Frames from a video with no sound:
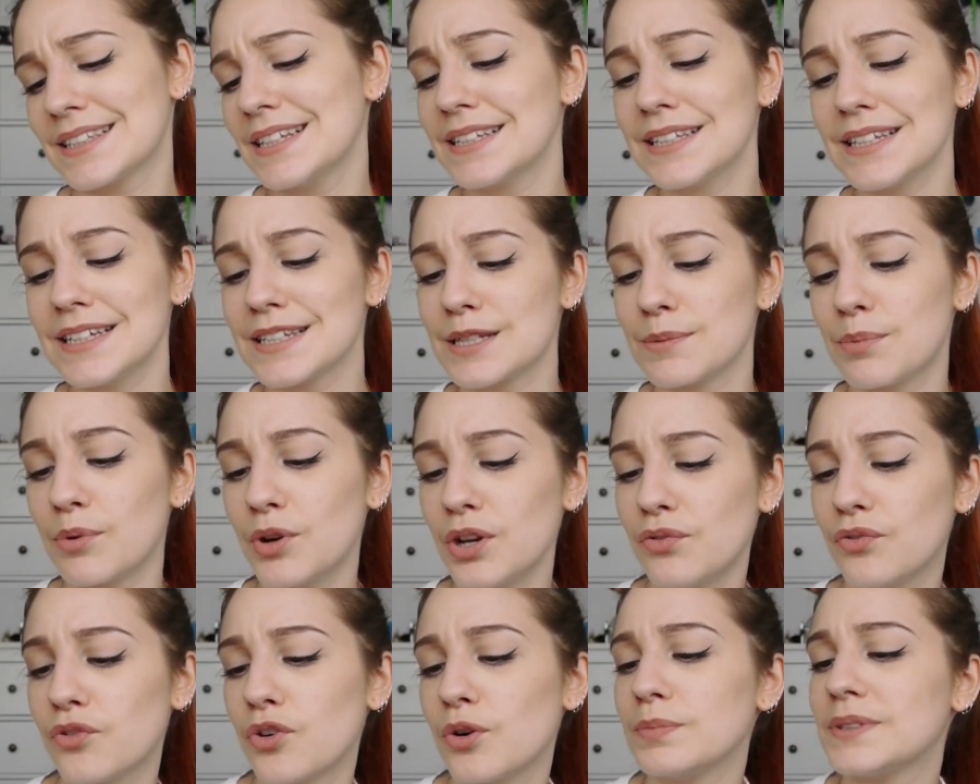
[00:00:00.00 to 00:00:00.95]
This is the
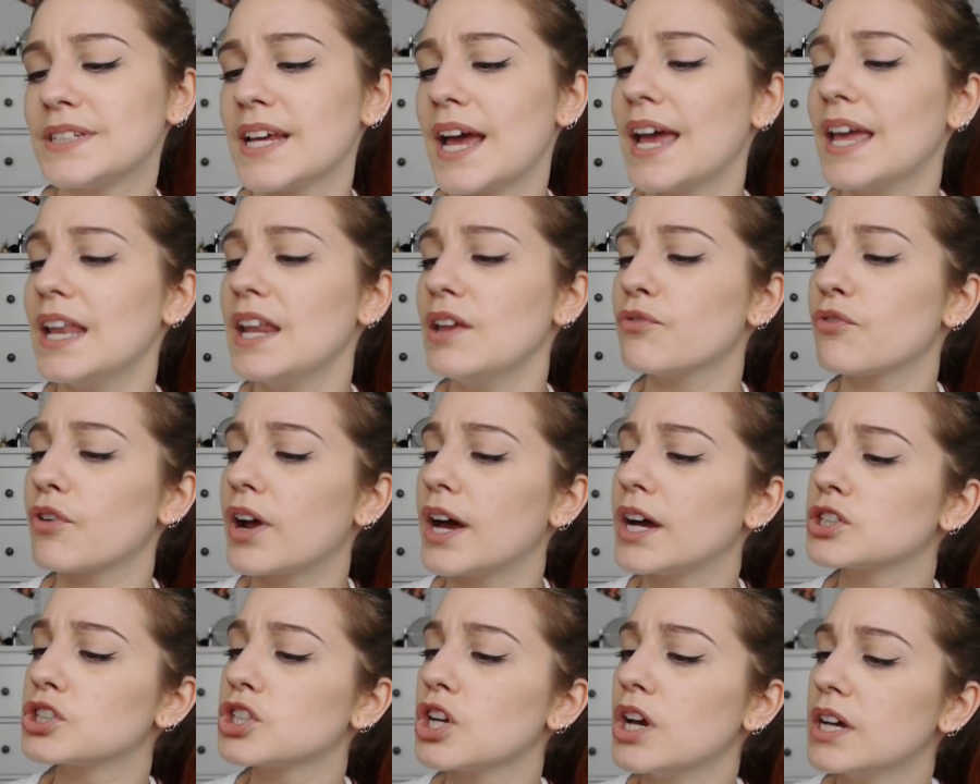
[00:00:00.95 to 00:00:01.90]
Bodyform Daily
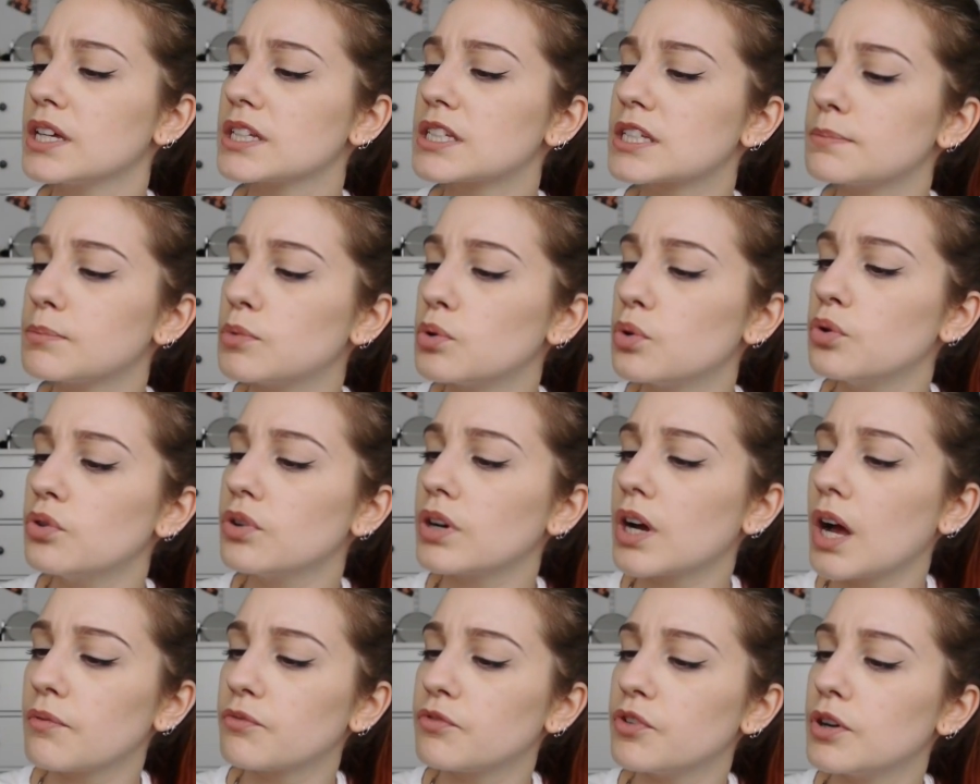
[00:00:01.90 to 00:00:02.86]
Fresh Small
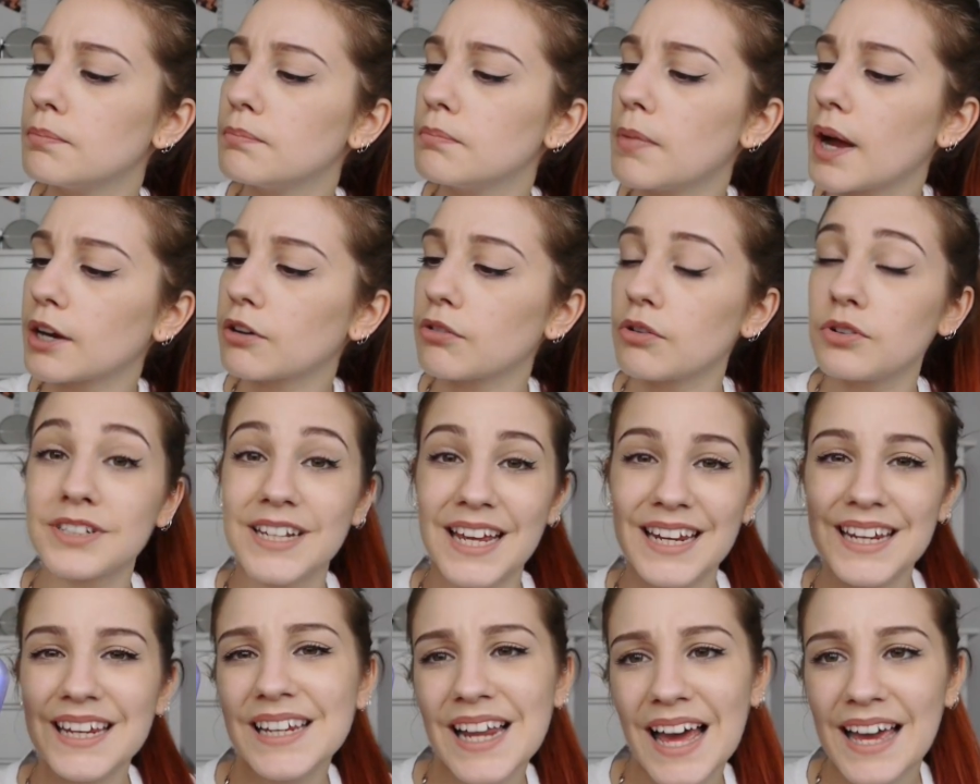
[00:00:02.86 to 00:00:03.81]
Comfort Micro
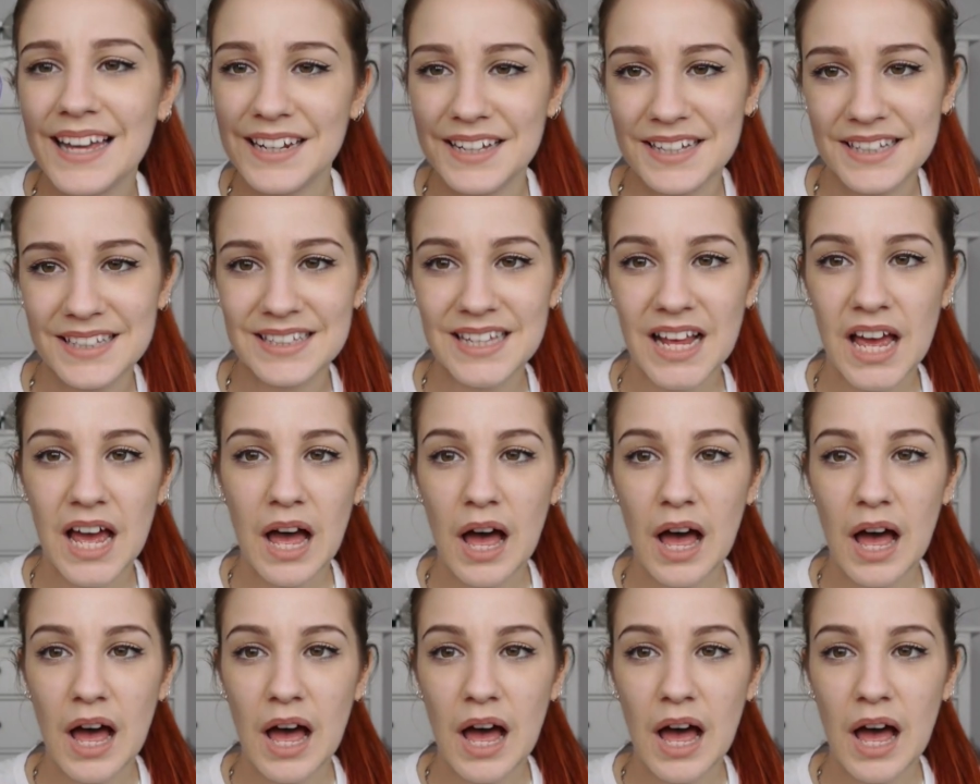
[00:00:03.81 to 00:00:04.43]
Daily Liners.